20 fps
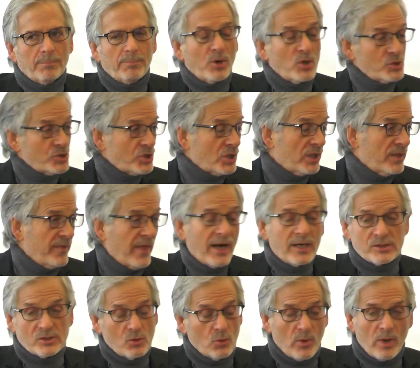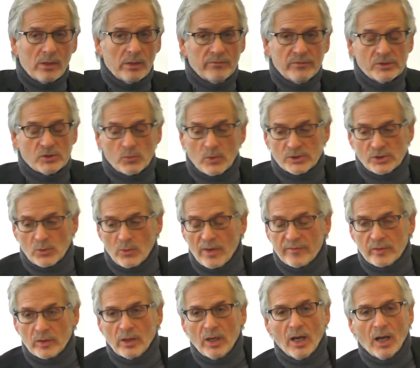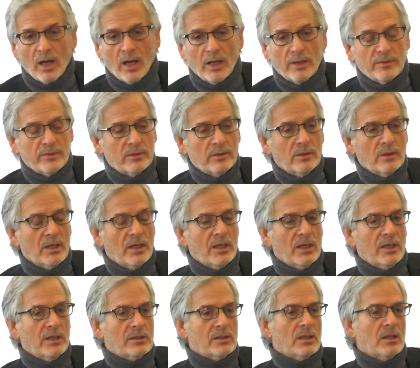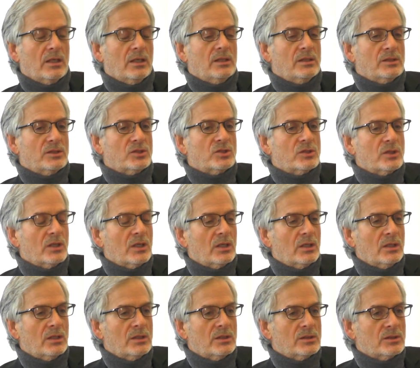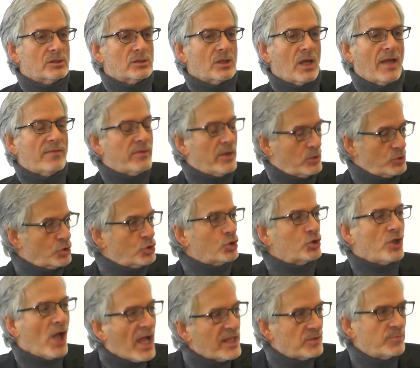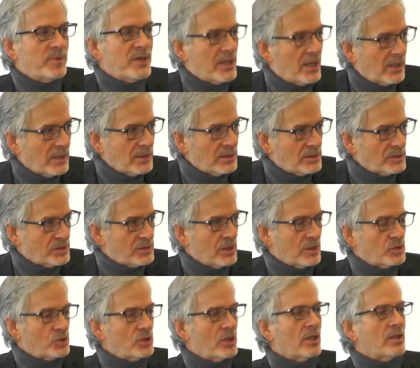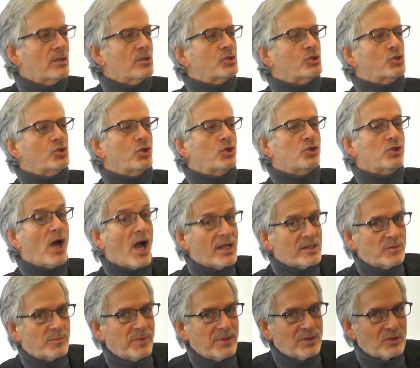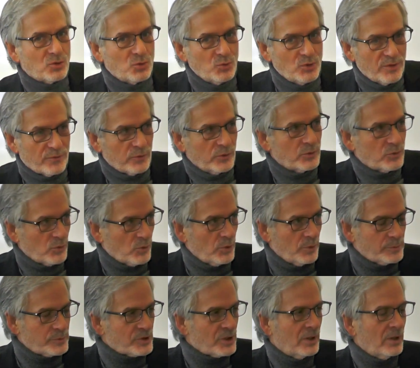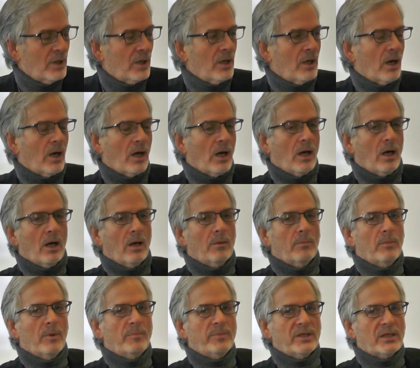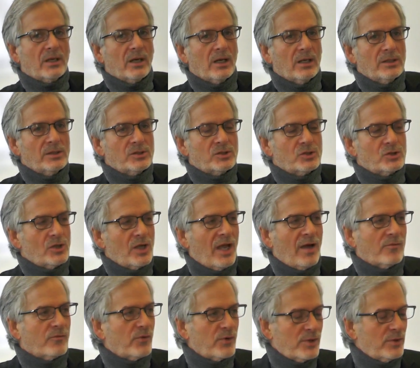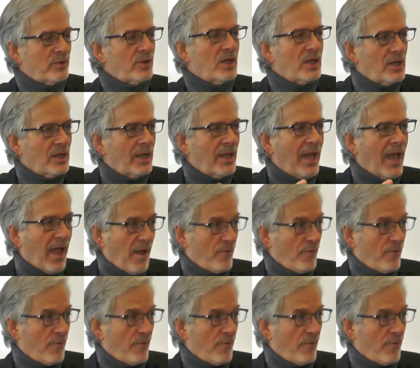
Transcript: Personally, that has no relevance whatsoever. It is, and there should not be any distinction, and there should not be two different groups, because everything